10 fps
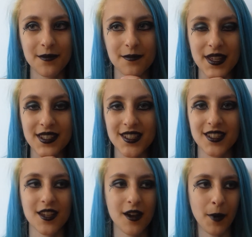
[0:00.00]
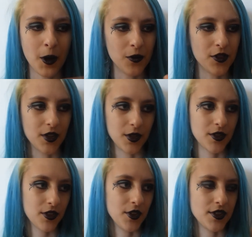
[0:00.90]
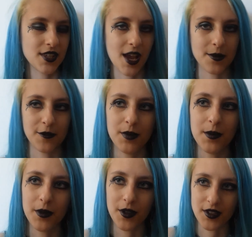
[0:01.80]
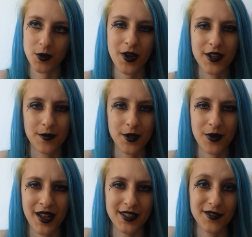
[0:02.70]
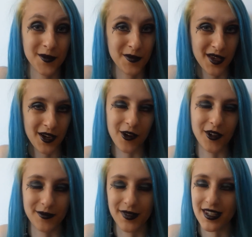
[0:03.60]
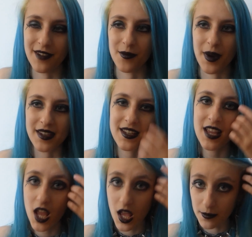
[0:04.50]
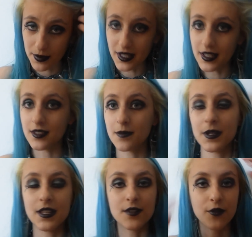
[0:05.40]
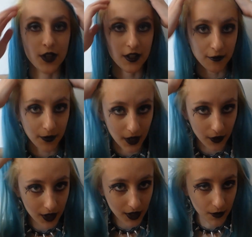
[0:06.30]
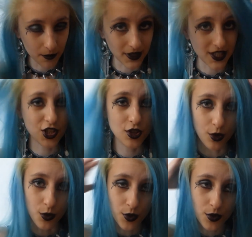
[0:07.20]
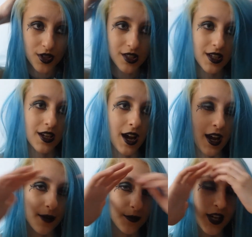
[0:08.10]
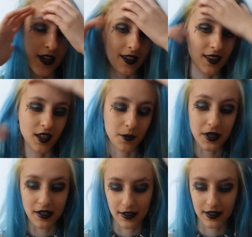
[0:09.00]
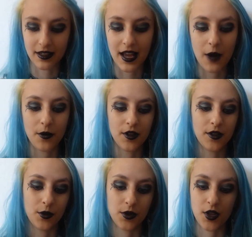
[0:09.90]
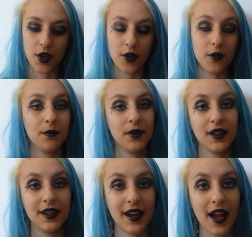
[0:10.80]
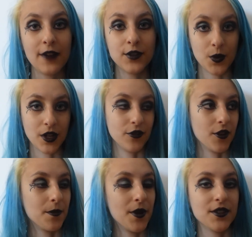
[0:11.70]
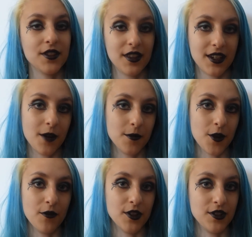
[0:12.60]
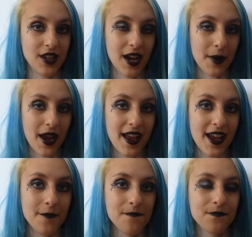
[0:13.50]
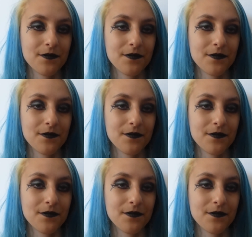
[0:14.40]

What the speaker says: pissed about the third types of people, because it went a bit ranty from there on, but never mind. Please forgive my bleached roots. I am dyeing them in like an hour or so, but I have to wait for the person that comes over to dye my hair.